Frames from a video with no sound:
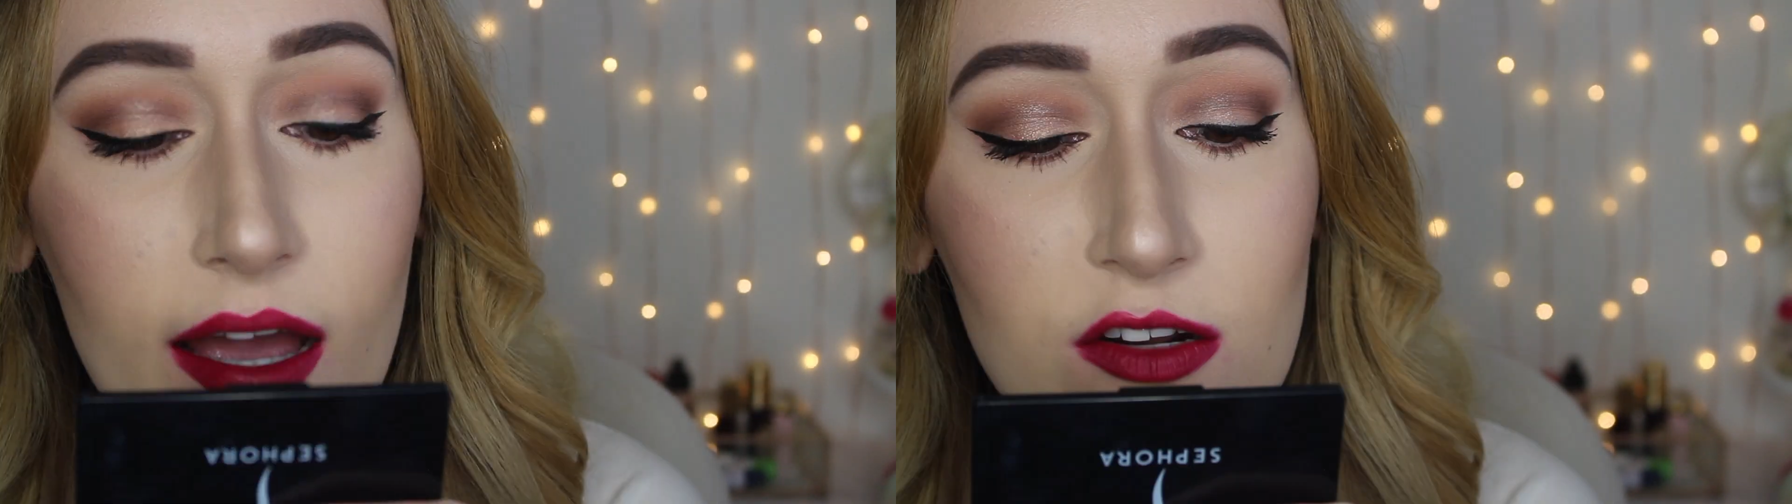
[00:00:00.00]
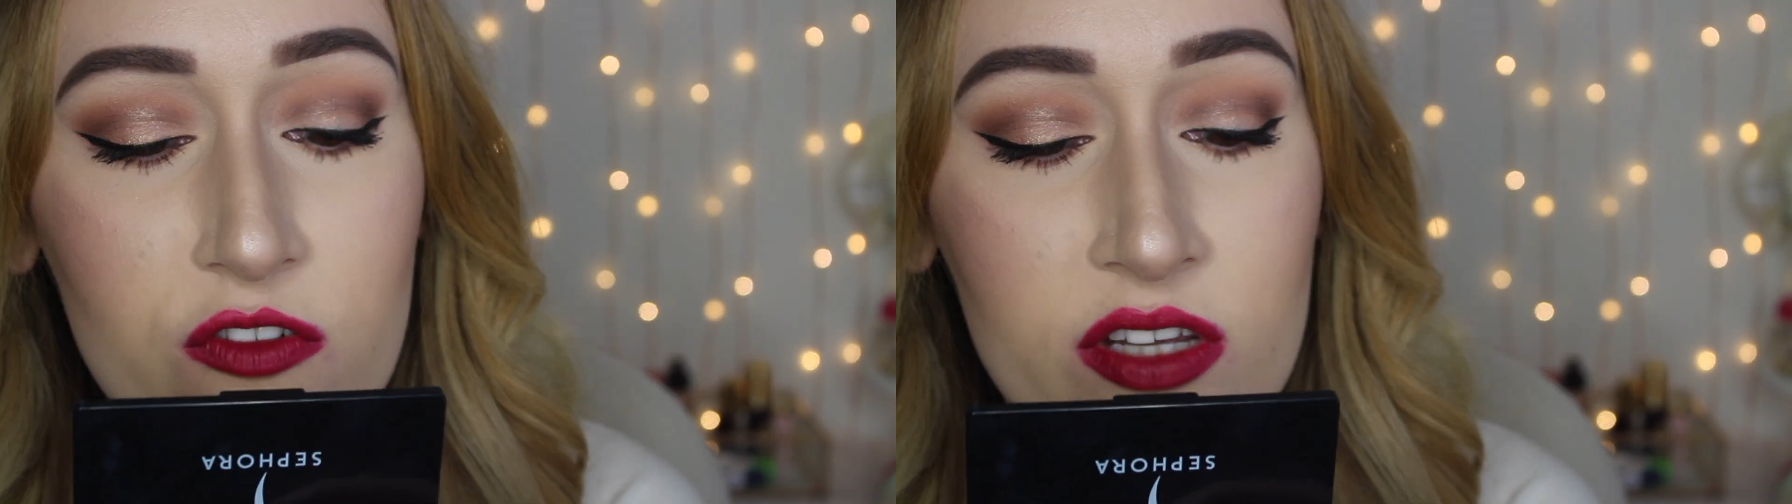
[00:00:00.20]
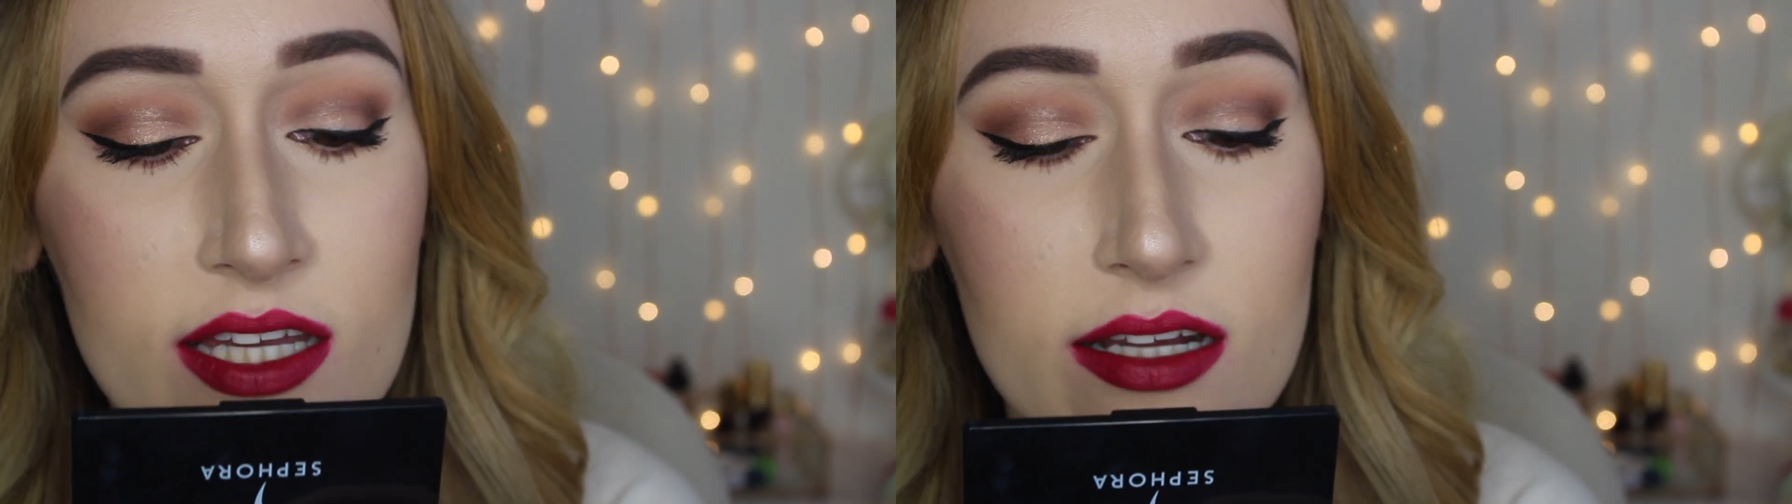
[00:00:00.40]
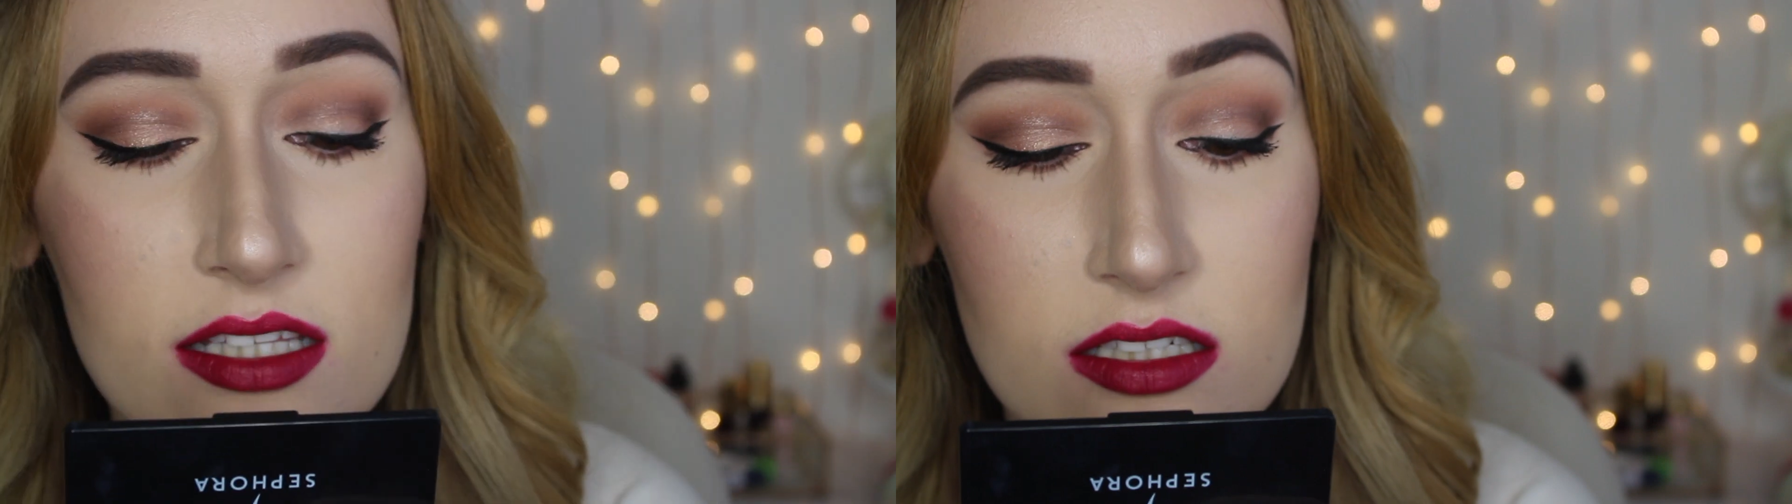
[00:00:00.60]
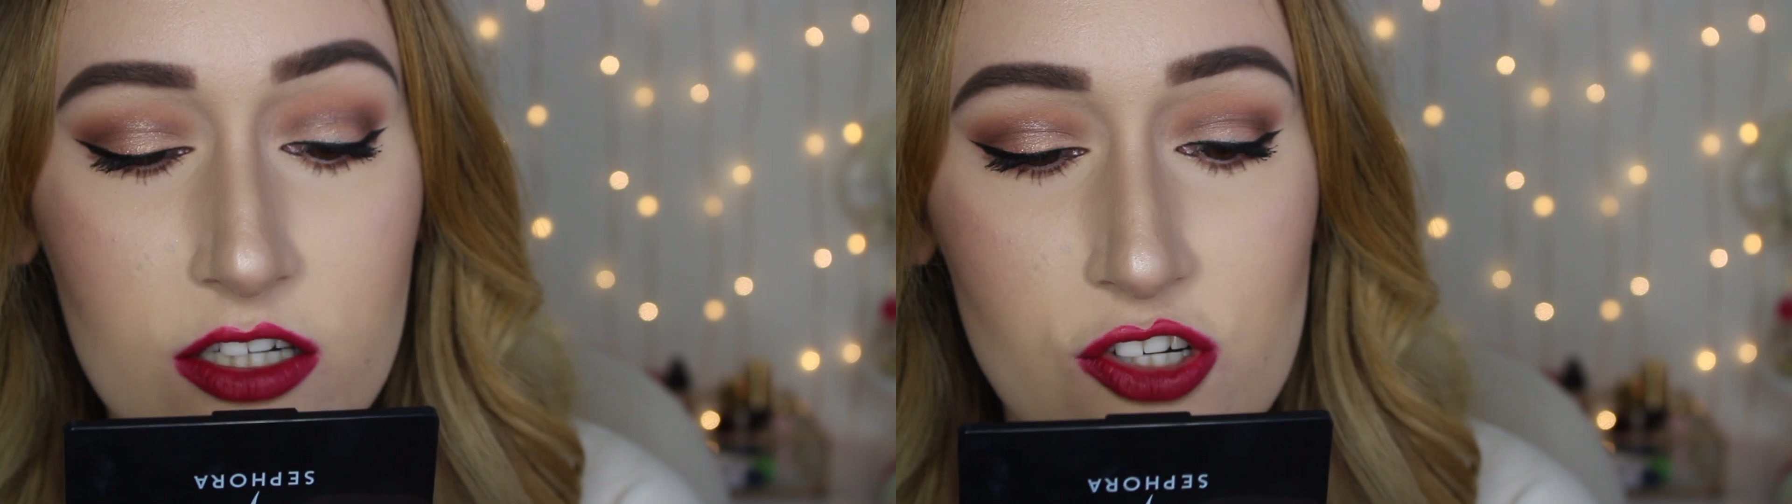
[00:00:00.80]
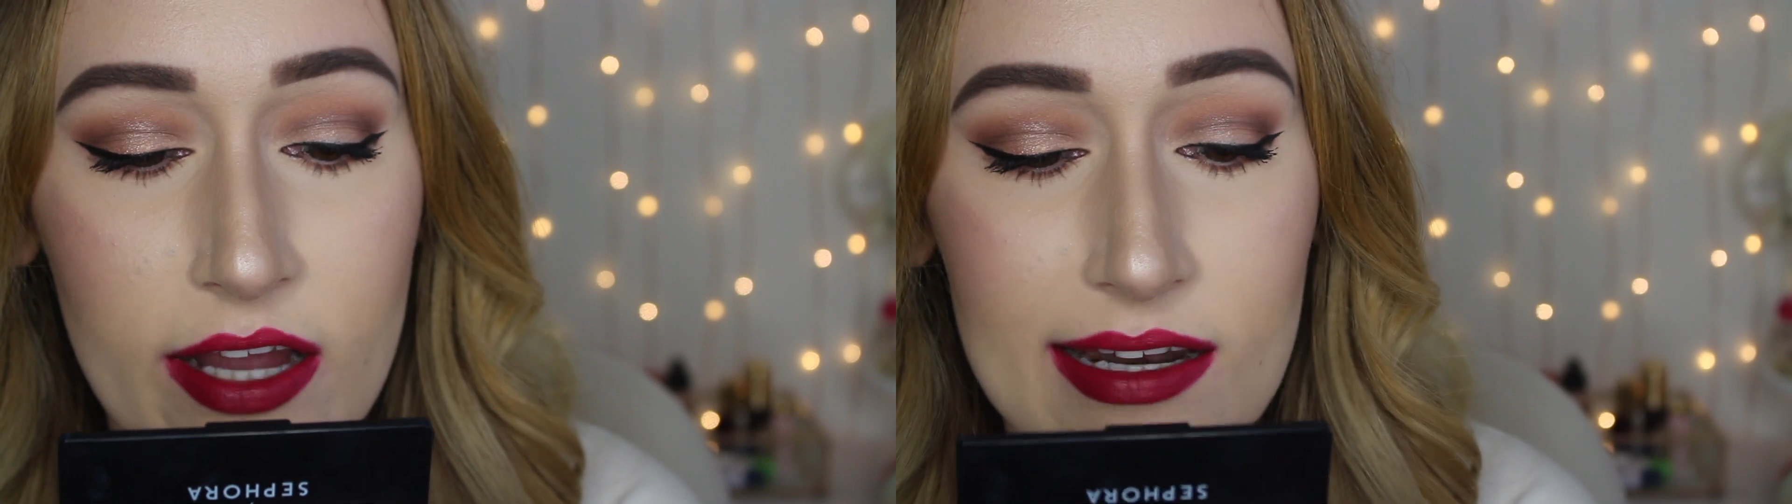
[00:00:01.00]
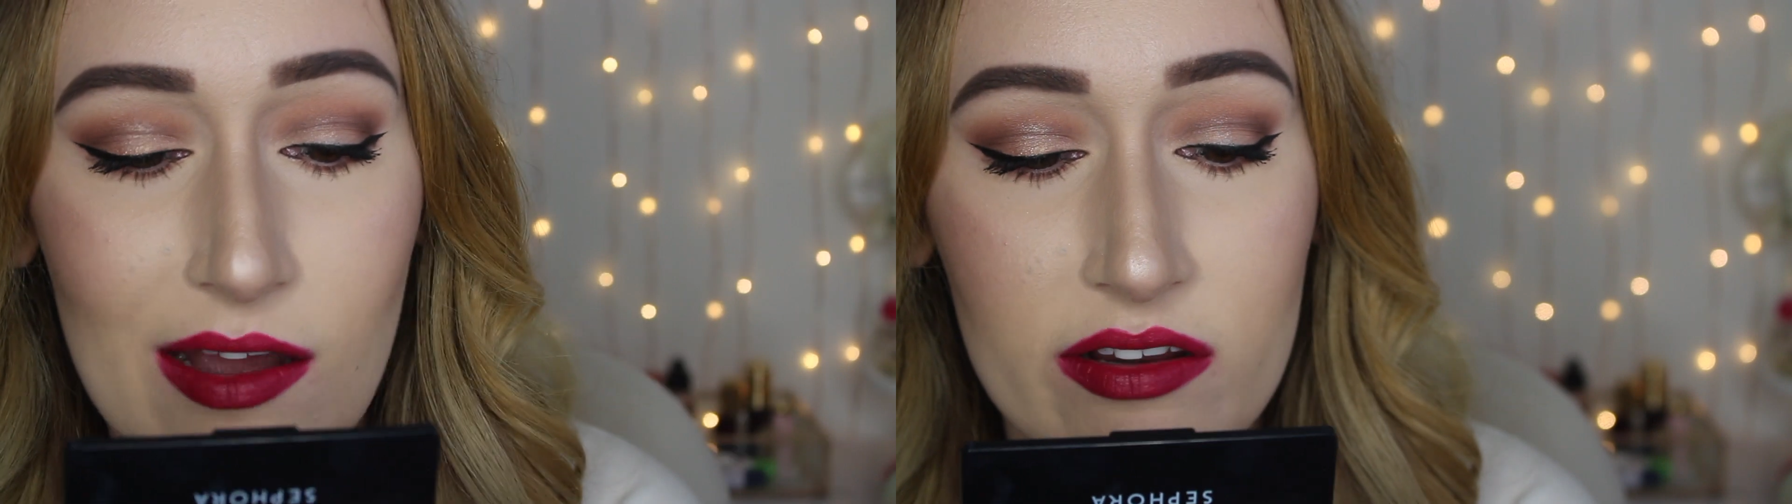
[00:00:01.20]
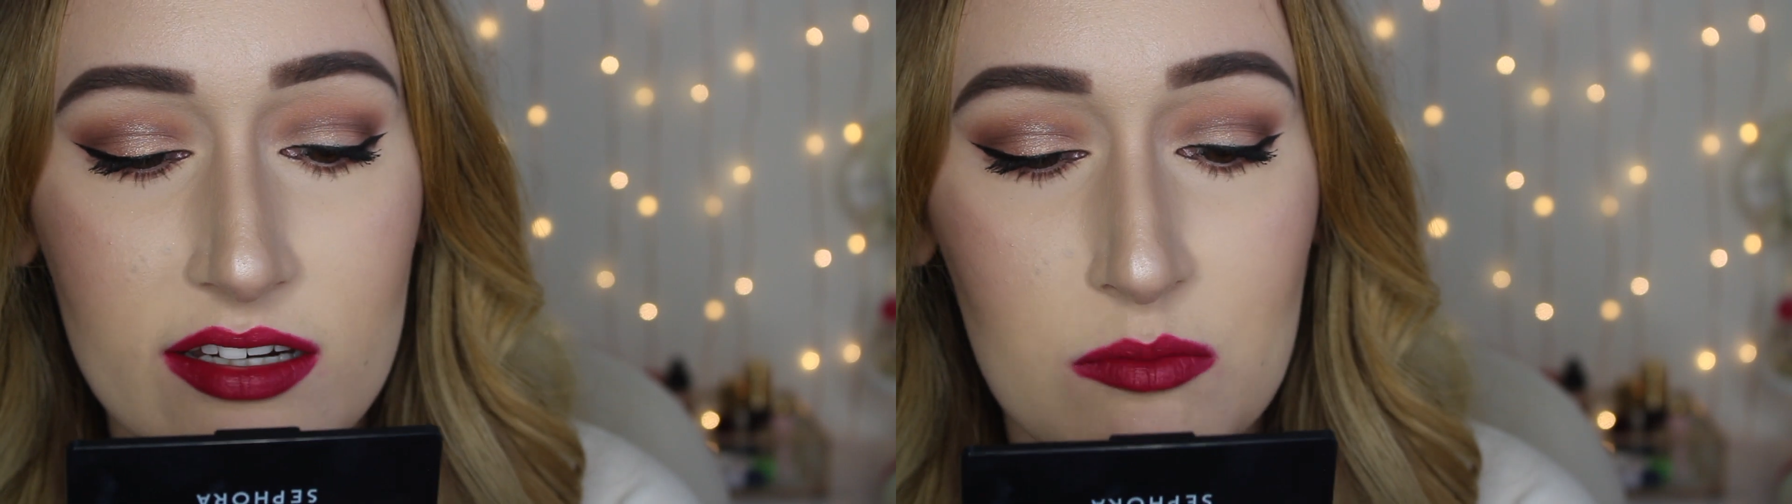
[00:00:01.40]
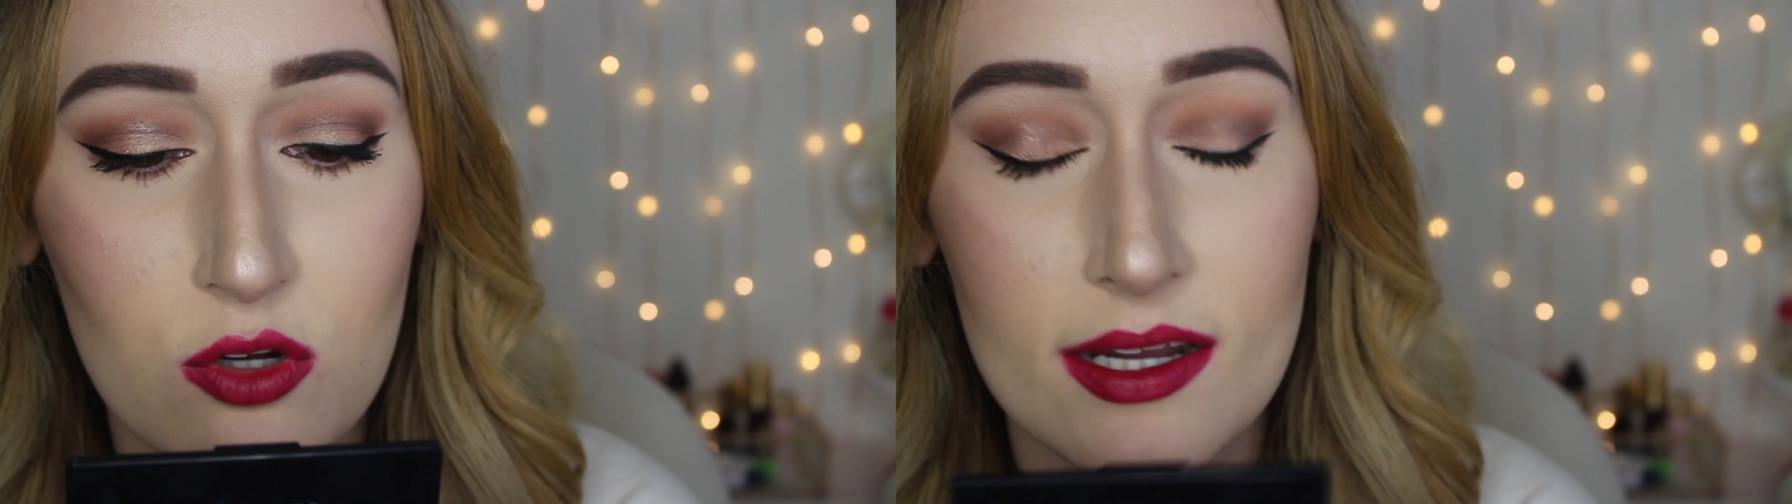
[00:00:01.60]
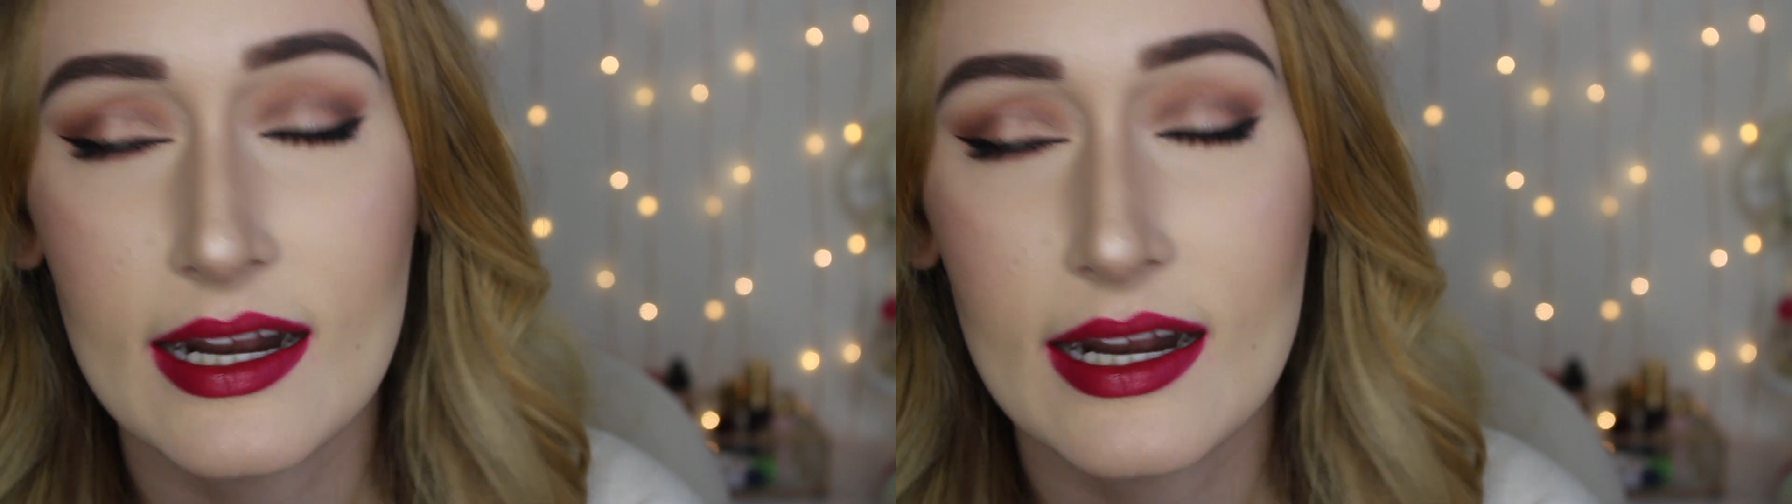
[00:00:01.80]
I don't feel like it's gonna dry down anymore.